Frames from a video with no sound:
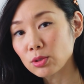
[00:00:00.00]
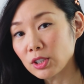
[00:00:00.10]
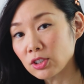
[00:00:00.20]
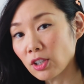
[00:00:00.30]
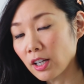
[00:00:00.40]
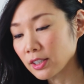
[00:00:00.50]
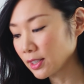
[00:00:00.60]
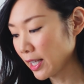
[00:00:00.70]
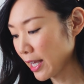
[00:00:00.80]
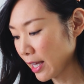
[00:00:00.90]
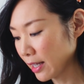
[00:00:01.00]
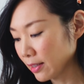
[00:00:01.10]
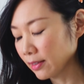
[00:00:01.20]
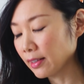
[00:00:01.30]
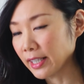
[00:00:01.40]
soy sauce
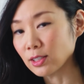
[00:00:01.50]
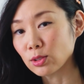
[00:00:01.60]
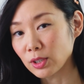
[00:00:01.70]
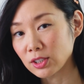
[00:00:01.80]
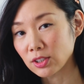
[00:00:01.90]
and light soy